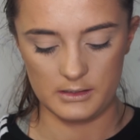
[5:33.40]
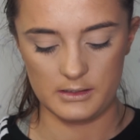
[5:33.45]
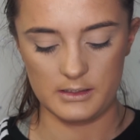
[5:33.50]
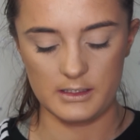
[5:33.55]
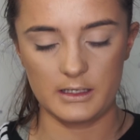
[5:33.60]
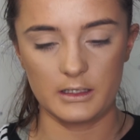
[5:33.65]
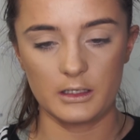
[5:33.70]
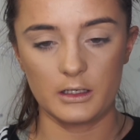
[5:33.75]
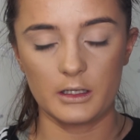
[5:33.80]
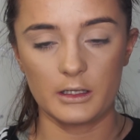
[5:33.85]

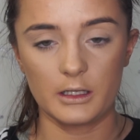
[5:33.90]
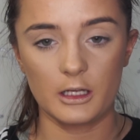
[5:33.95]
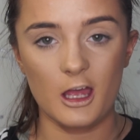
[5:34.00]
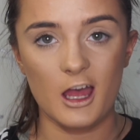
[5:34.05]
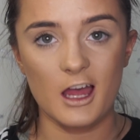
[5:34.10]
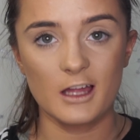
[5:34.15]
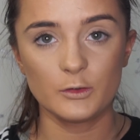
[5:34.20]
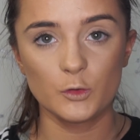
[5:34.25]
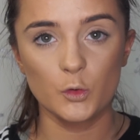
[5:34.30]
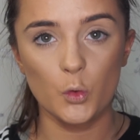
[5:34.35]
Then I'm gonna
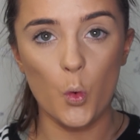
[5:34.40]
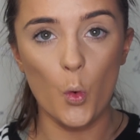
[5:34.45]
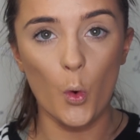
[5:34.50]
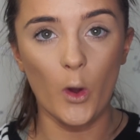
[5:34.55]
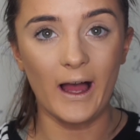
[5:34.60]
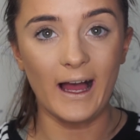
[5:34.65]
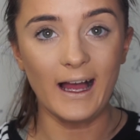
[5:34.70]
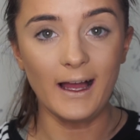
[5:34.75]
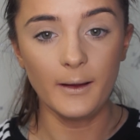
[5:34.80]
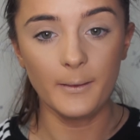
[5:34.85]

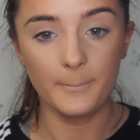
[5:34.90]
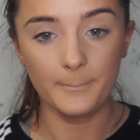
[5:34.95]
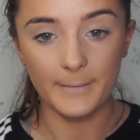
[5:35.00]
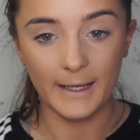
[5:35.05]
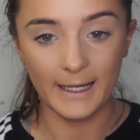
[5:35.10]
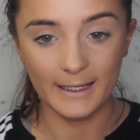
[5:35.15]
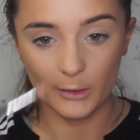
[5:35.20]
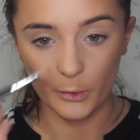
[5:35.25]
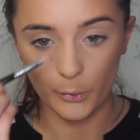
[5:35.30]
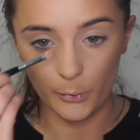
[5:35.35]
contour
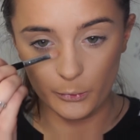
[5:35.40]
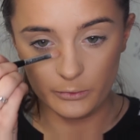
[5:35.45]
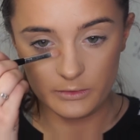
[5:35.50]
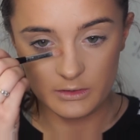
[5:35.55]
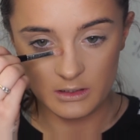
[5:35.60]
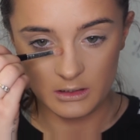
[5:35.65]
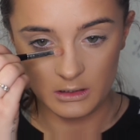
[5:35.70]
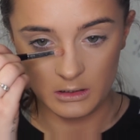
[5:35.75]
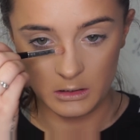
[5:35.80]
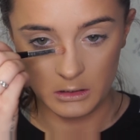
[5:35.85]
my
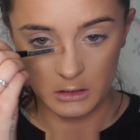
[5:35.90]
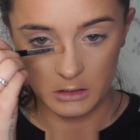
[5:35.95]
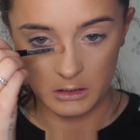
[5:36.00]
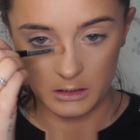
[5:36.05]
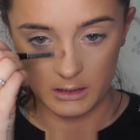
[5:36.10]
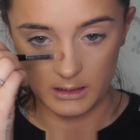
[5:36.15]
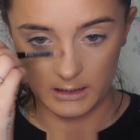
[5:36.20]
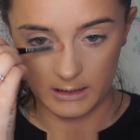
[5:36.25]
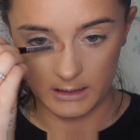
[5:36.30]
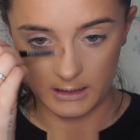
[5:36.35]
nose.
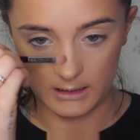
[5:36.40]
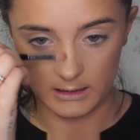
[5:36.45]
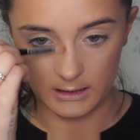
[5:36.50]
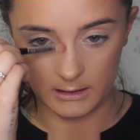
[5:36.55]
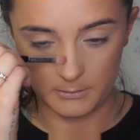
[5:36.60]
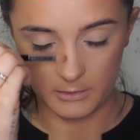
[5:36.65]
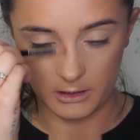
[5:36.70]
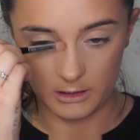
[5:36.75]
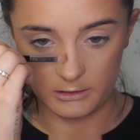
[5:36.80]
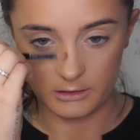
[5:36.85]

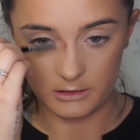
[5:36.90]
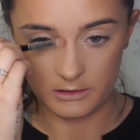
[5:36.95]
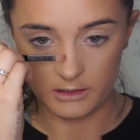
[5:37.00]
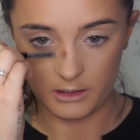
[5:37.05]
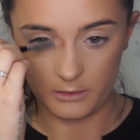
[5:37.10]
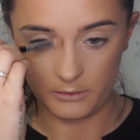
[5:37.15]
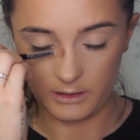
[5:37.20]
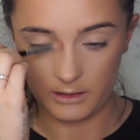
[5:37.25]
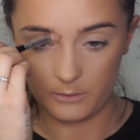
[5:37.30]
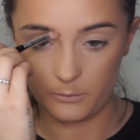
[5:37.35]
I'm just
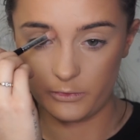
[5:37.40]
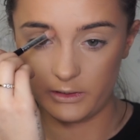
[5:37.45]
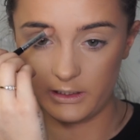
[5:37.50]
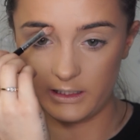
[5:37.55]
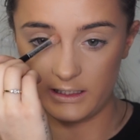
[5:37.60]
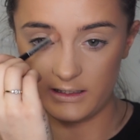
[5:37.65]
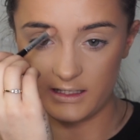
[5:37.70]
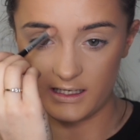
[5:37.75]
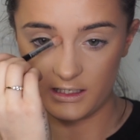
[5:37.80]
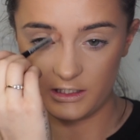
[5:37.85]
going in with,
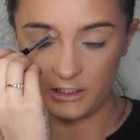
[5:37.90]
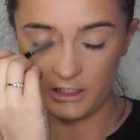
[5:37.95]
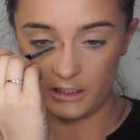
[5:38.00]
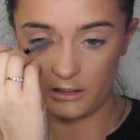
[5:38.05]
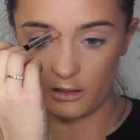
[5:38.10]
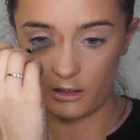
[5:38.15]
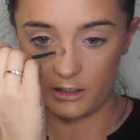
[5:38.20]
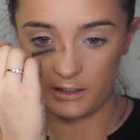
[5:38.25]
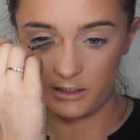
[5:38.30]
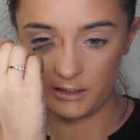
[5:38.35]
it's actually
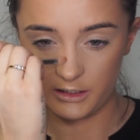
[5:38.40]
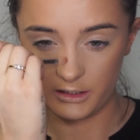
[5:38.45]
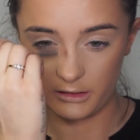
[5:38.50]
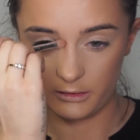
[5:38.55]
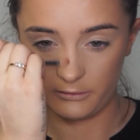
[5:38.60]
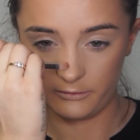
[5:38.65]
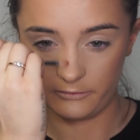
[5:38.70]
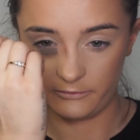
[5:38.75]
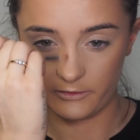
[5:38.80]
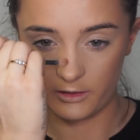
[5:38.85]
an
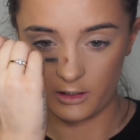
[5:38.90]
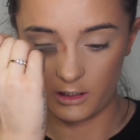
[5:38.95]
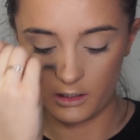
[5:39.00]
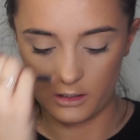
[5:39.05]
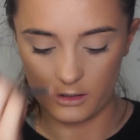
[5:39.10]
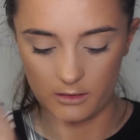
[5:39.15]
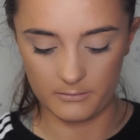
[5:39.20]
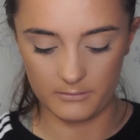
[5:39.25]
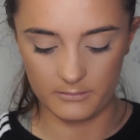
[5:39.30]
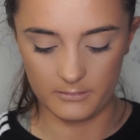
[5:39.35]
eyeshadow
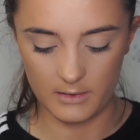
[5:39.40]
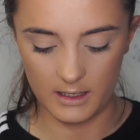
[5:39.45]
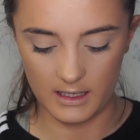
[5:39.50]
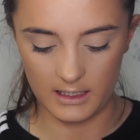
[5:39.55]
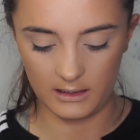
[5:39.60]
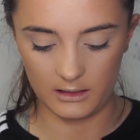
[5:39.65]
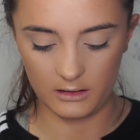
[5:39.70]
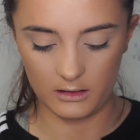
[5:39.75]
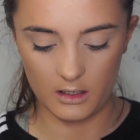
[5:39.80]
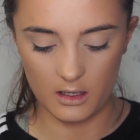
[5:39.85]
from
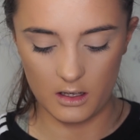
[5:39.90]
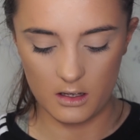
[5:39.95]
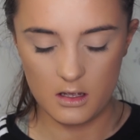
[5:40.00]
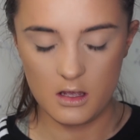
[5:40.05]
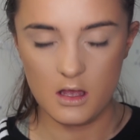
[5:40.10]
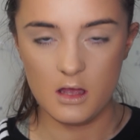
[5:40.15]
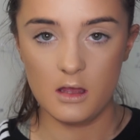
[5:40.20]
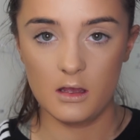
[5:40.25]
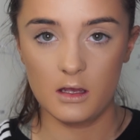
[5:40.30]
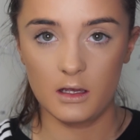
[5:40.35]
Ingla.
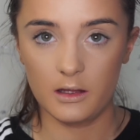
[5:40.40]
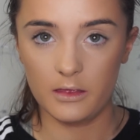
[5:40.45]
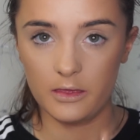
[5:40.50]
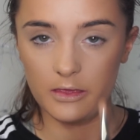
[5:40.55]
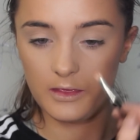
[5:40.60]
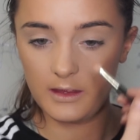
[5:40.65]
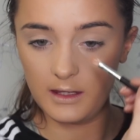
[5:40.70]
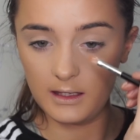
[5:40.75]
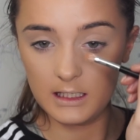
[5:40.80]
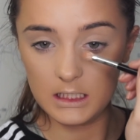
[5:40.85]
I
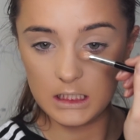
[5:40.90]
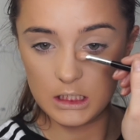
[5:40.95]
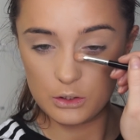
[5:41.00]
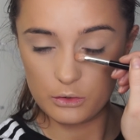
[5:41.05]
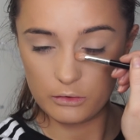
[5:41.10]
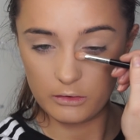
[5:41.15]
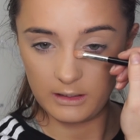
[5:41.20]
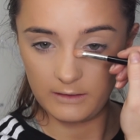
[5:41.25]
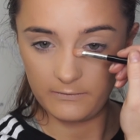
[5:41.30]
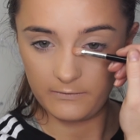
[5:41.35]
think it's
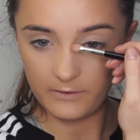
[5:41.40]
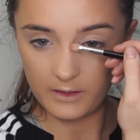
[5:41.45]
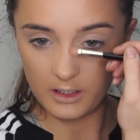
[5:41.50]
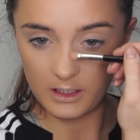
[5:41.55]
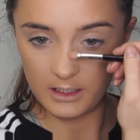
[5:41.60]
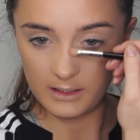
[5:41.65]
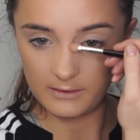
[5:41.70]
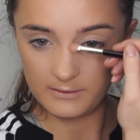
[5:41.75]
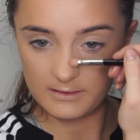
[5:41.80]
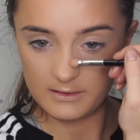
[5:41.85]

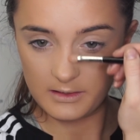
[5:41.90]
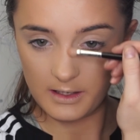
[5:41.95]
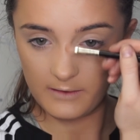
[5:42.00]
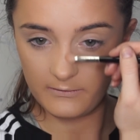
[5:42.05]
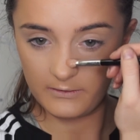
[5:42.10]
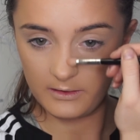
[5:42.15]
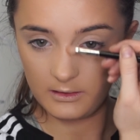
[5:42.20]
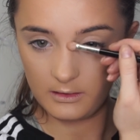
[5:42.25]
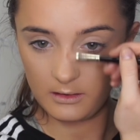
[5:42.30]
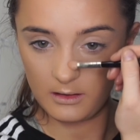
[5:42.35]

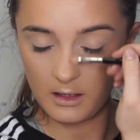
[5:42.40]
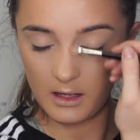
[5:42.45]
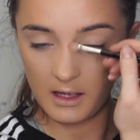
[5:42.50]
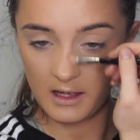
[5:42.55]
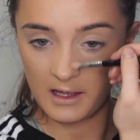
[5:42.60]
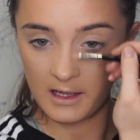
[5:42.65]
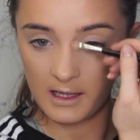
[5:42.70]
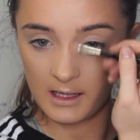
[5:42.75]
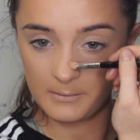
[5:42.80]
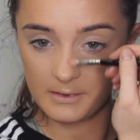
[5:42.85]
357.
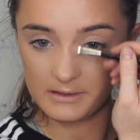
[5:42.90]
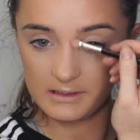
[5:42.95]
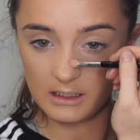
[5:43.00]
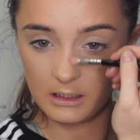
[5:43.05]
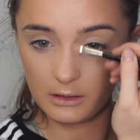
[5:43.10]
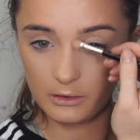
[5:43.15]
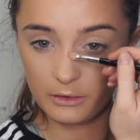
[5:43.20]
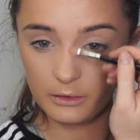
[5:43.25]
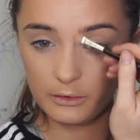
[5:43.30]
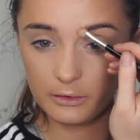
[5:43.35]
It's like
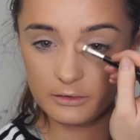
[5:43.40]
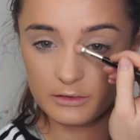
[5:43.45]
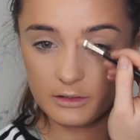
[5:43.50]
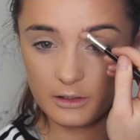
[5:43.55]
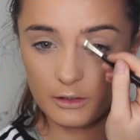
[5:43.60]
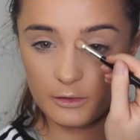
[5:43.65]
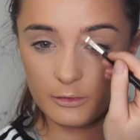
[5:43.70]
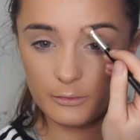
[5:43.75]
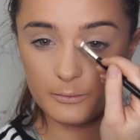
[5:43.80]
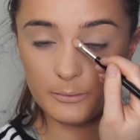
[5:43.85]
a cool
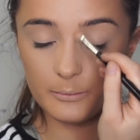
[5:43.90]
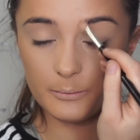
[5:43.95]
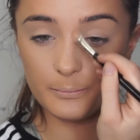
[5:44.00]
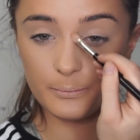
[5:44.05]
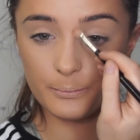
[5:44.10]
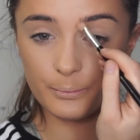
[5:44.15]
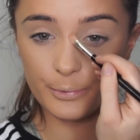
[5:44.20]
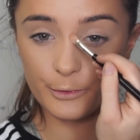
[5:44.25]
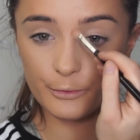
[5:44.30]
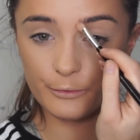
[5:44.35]
tone
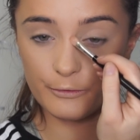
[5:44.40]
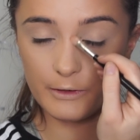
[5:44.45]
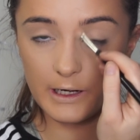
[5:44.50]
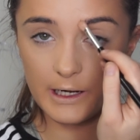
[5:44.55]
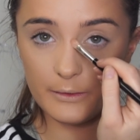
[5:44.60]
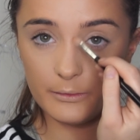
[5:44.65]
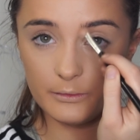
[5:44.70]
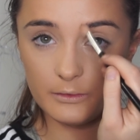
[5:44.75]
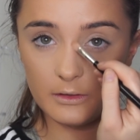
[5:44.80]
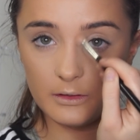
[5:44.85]

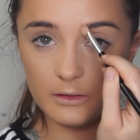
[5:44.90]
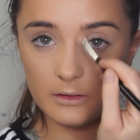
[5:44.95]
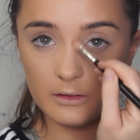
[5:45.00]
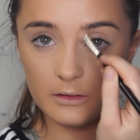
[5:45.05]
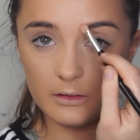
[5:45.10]
brown.